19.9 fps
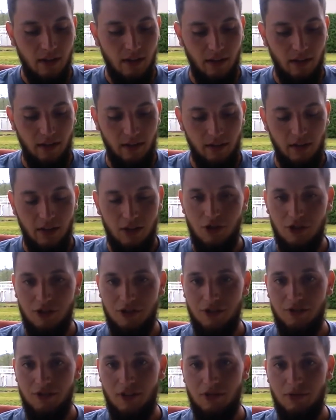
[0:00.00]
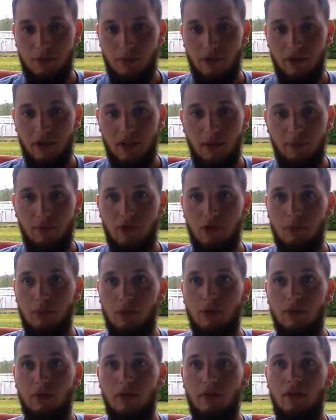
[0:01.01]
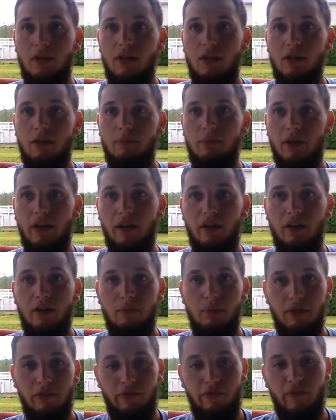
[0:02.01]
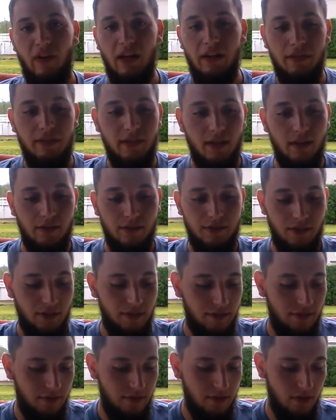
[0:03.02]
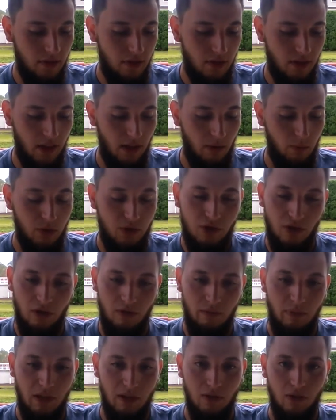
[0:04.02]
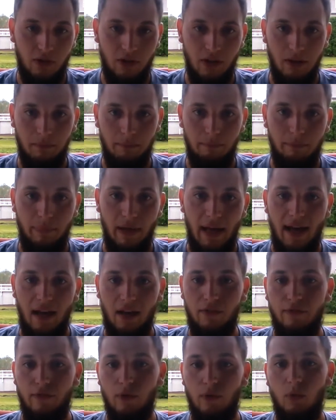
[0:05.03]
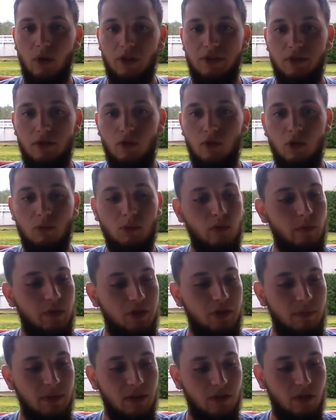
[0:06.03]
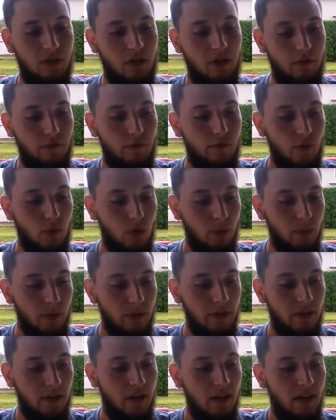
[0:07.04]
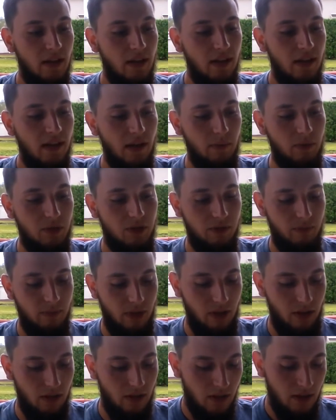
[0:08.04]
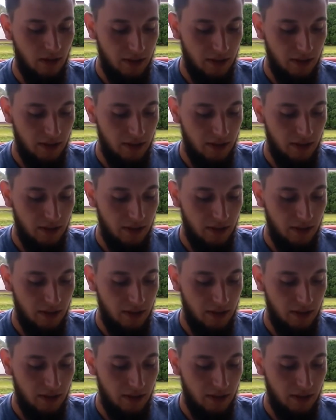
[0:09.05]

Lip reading: And it's just because that's where they're comfortable. But faith tells us that we shouldn't be looking back for what's normal. We should be looking forward, and we should be